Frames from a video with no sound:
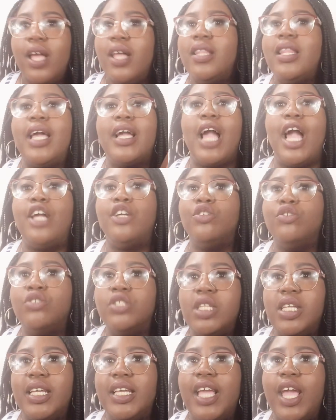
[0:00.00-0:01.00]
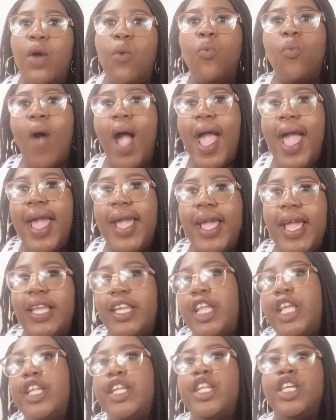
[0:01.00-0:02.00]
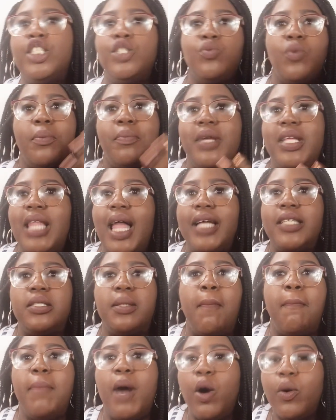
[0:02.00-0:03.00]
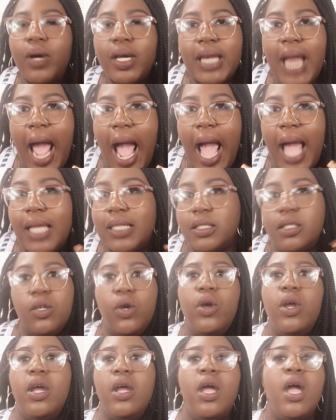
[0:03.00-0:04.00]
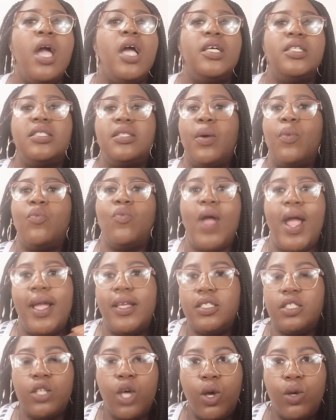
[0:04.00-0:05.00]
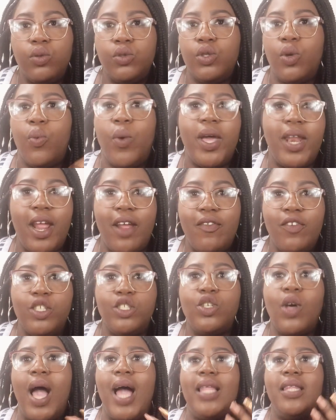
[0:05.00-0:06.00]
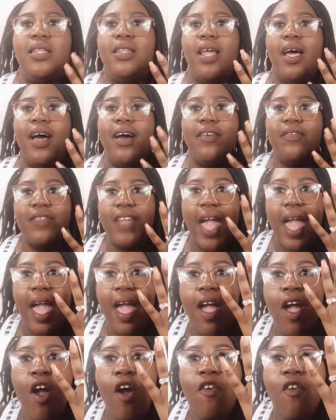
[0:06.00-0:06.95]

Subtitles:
Like I usually get white, and then this one be like some polka dots or some rhinestones or whatever. So I love that.